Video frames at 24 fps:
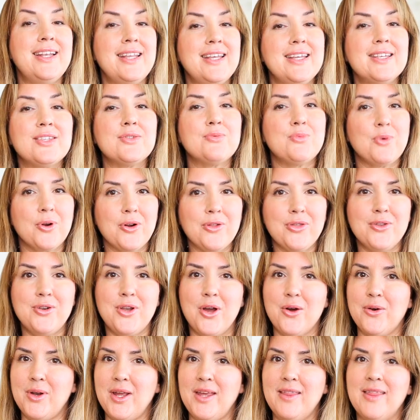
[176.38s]
It is worth
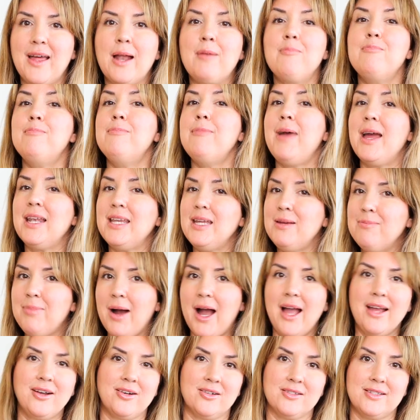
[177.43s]
noting that many
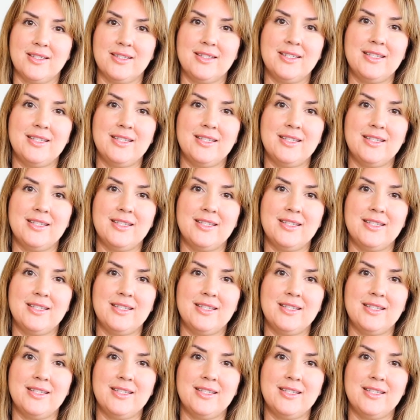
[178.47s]
buyers